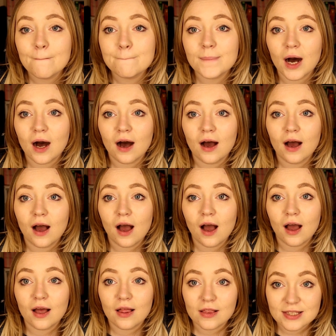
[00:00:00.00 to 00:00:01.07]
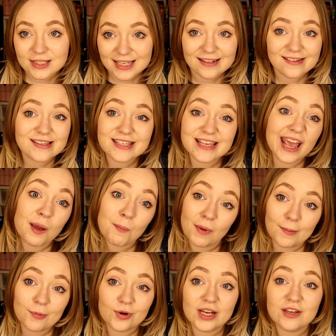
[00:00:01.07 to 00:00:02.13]
But since seeing
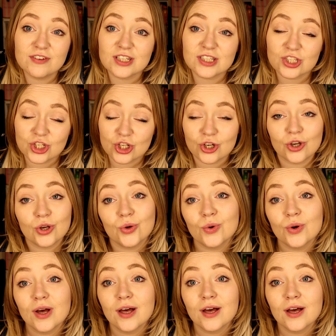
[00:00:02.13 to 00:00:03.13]
my previous two